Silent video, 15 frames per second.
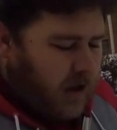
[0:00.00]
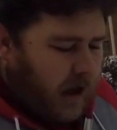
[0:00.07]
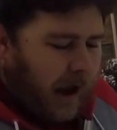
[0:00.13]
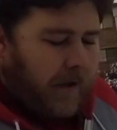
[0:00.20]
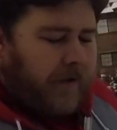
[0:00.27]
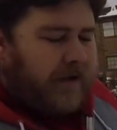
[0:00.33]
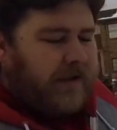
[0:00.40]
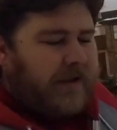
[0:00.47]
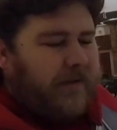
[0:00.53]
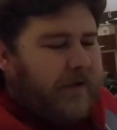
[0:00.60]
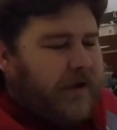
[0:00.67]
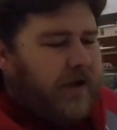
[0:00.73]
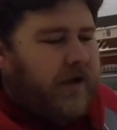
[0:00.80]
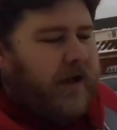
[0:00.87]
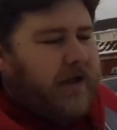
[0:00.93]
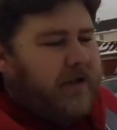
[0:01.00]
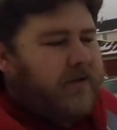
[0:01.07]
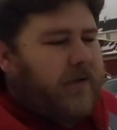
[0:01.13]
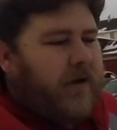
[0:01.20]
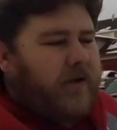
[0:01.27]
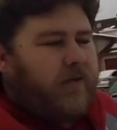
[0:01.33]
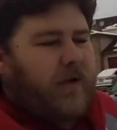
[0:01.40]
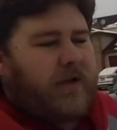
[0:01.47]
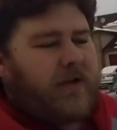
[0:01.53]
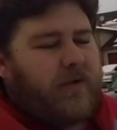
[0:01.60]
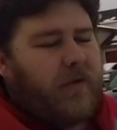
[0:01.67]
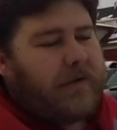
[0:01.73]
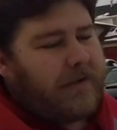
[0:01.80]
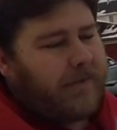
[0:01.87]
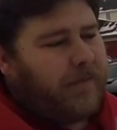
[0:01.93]
I want to see what your history is,
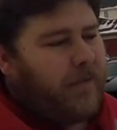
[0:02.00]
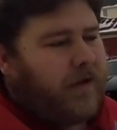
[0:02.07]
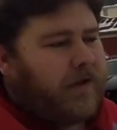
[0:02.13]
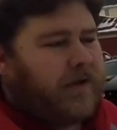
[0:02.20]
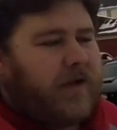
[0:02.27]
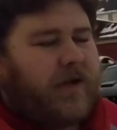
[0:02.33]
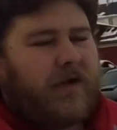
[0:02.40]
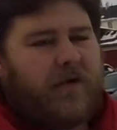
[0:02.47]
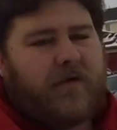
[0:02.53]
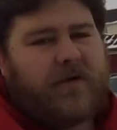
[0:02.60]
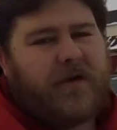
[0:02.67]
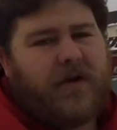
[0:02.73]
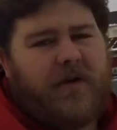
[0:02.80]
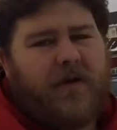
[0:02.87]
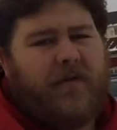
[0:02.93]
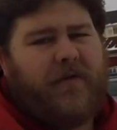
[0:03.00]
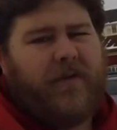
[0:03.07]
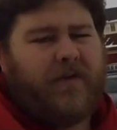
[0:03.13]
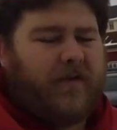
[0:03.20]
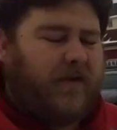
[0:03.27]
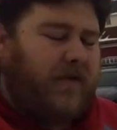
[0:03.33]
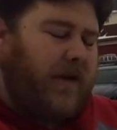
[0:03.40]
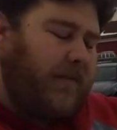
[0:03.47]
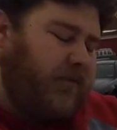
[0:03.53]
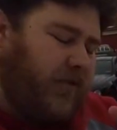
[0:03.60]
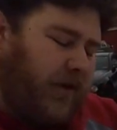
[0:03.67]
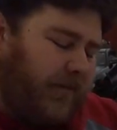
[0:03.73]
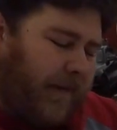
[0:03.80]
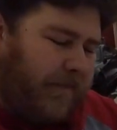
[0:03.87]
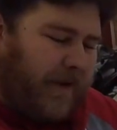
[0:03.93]
what's important to you. So come
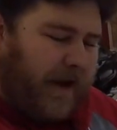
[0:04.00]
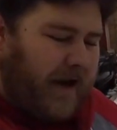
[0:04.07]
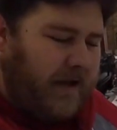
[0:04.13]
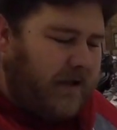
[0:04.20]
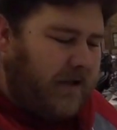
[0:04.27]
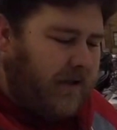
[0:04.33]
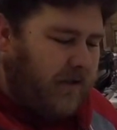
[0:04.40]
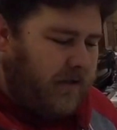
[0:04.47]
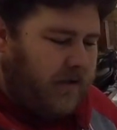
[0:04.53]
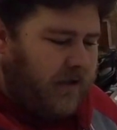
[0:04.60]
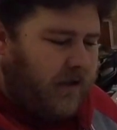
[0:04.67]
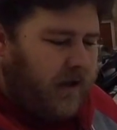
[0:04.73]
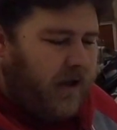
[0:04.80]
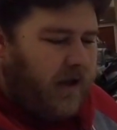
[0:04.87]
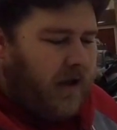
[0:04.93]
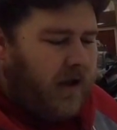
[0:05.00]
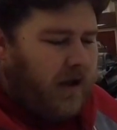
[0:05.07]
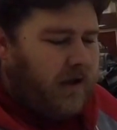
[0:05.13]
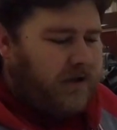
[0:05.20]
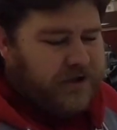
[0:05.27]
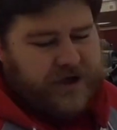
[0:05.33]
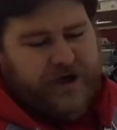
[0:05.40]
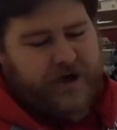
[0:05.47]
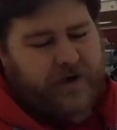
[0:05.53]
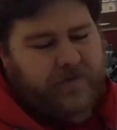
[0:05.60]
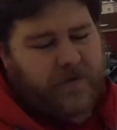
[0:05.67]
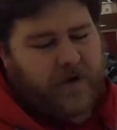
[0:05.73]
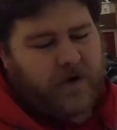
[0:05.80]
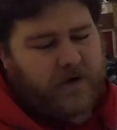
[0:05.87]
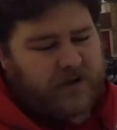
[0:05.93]
join my page, share your
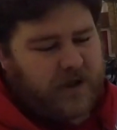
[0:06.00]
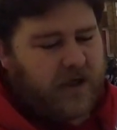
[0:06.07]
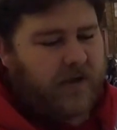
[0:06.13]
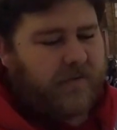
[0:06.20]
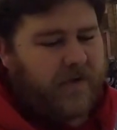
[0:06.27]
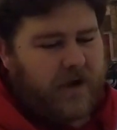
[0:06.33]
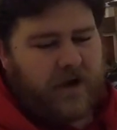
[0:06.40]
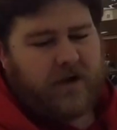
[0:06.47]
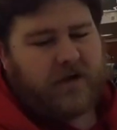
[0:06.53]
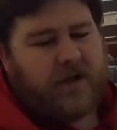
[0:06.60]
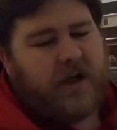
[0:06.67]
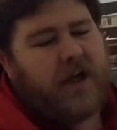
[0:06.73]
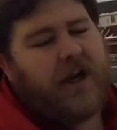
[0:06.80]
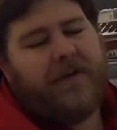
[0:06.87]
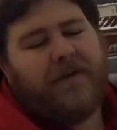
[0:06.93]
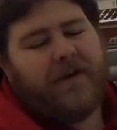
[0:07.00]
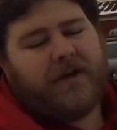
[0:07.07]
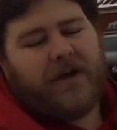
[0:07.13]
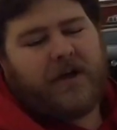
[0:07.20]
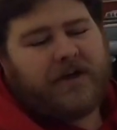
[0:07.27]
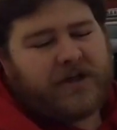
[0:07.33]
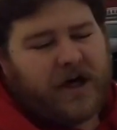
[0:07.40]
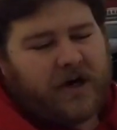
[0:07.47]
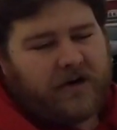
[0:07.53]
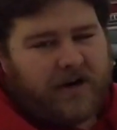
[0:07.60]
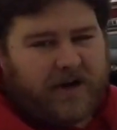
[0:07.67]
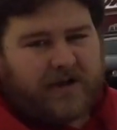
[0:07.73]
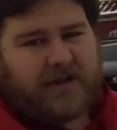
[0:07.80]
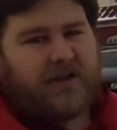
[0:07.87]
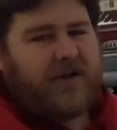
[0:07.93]
photos, share your videos. You can even share
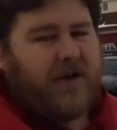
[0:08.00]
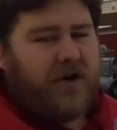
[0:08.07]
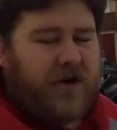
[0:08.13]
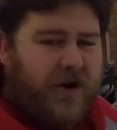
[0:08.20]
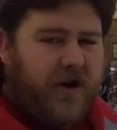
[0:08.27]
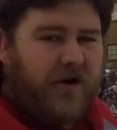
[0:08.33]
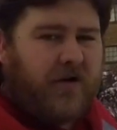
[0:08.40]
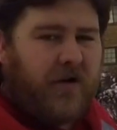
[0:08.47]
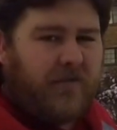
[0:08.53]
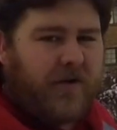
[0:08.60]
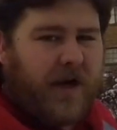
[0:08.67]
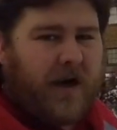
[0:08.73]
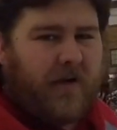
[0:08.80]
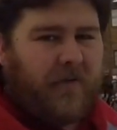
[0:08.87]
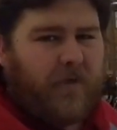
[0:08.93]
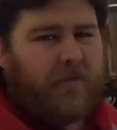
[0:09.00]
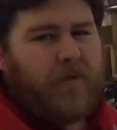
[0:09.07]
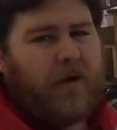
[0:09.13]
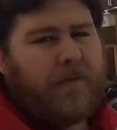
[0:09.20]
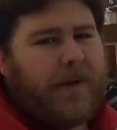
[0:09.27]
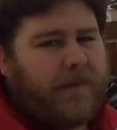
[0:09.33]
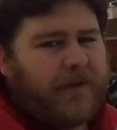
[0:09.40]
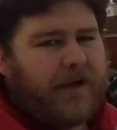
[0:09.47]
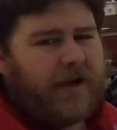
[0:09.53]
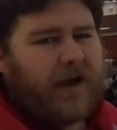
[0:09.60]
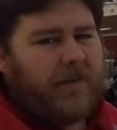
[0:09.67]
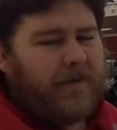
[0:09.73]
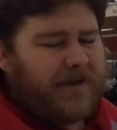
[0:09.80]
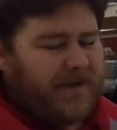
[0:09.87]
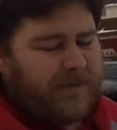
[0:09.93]
links to your YouTube channel for more people to
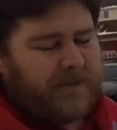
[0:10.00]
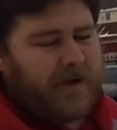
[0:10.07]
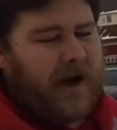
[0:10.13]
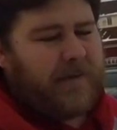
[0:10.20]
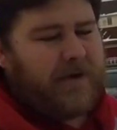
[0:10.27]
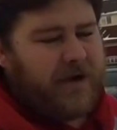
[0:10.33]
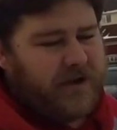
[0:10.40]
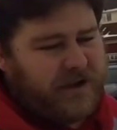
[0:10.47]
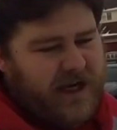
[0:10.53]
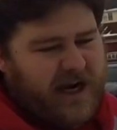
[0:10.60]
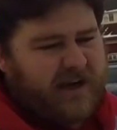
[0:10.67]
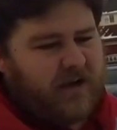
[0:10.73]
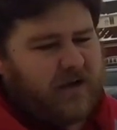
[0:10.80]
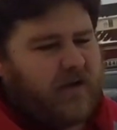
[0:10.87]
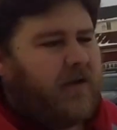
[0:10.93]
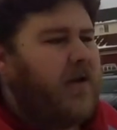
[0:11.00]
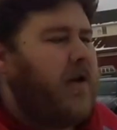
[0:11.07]
come and subscribe to your channel.